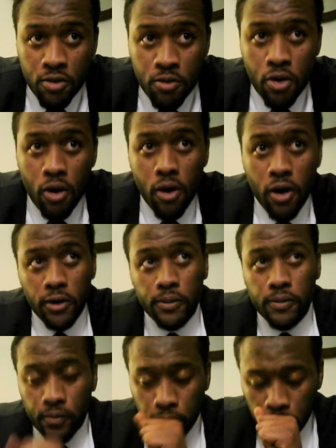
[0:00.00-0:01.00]
Moor.
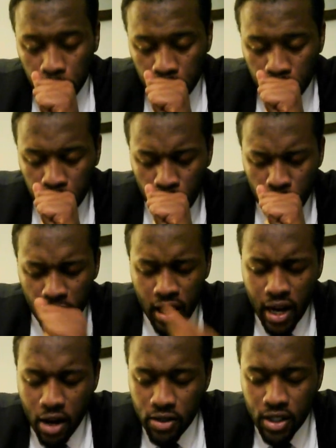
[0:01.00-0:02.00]

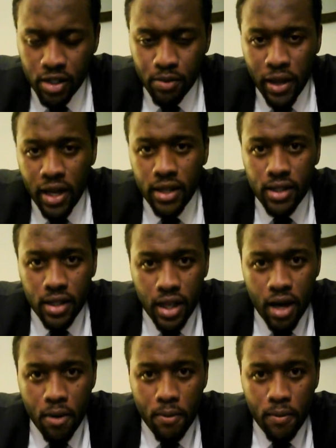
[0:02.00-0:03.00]
And I was explaining to
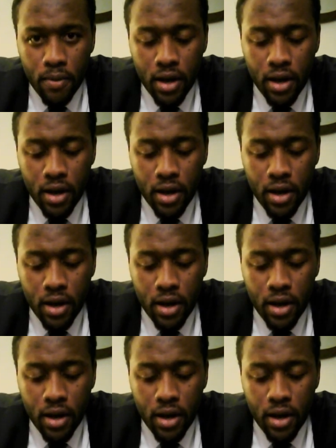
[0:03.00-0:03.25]
them